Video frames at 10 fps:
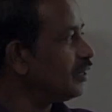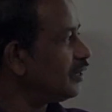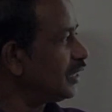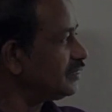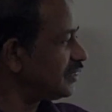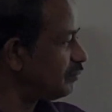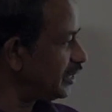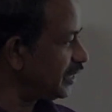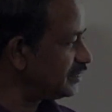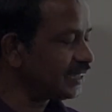lies
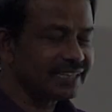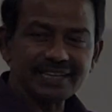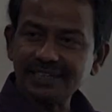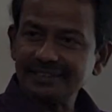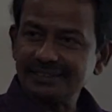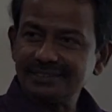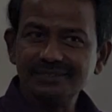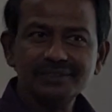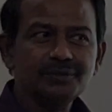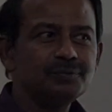somewhere exactly at
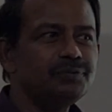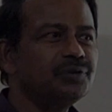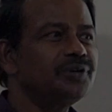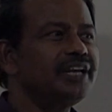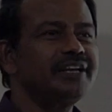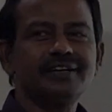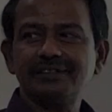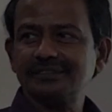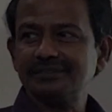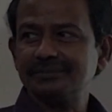4A
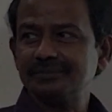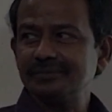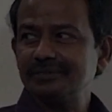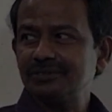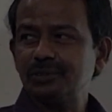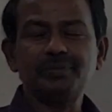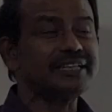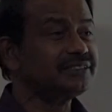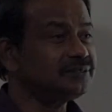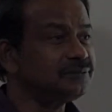naught. So
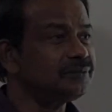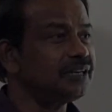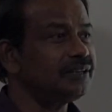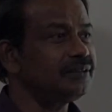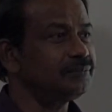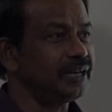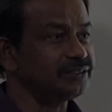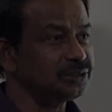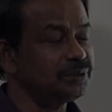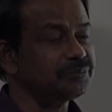maximum value,
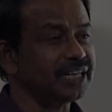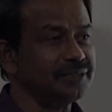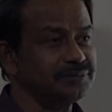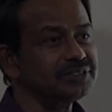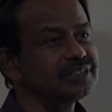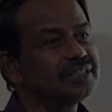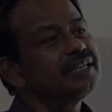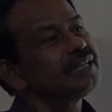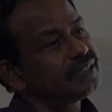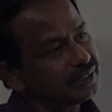maximum times
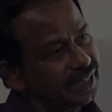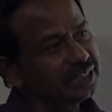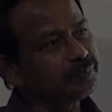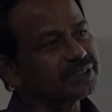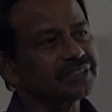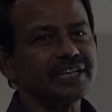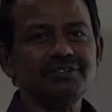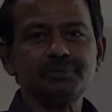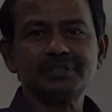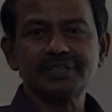90%,
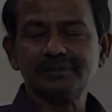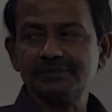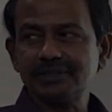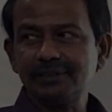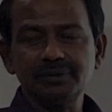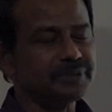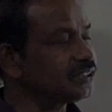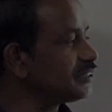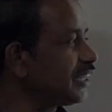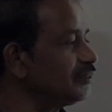
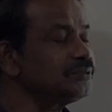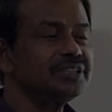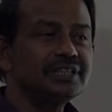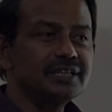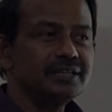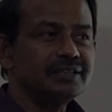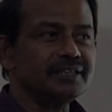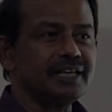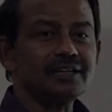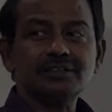95% times
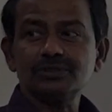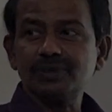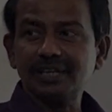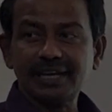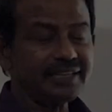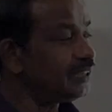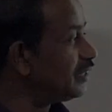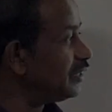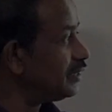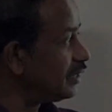the electrons will lie
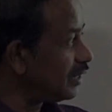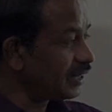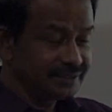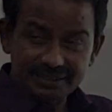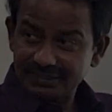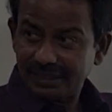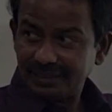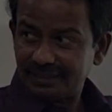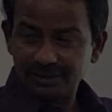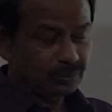at this
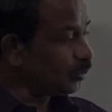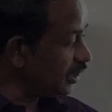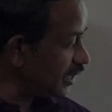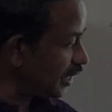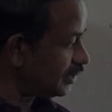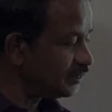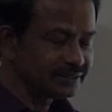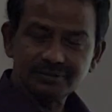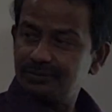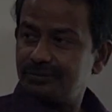state only at
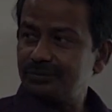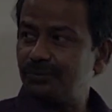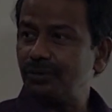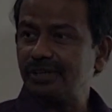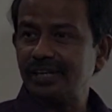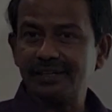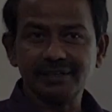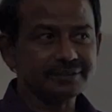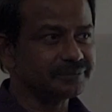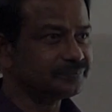4A
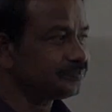naught.